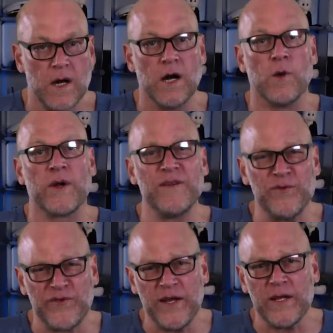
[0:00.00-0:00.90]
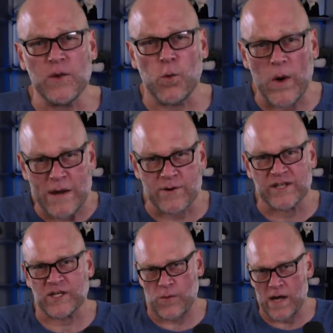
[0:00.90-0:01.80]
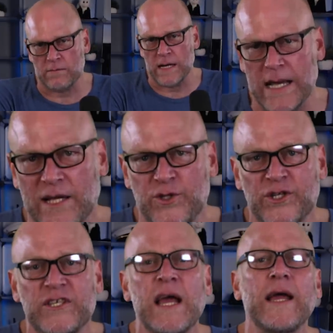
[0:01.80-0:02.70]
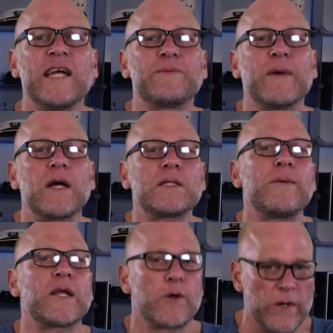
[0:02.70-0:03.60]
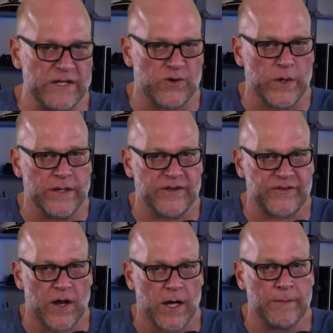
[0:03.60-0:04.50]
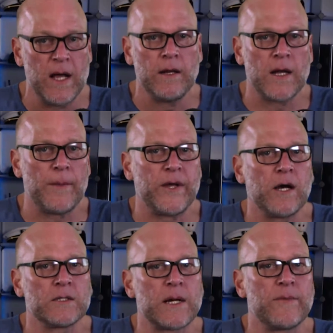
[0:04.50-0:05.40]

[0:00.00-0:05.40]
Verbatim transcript: Oh, and if you see any weirdness around my edges, it's because I'm on a green screen this time, not because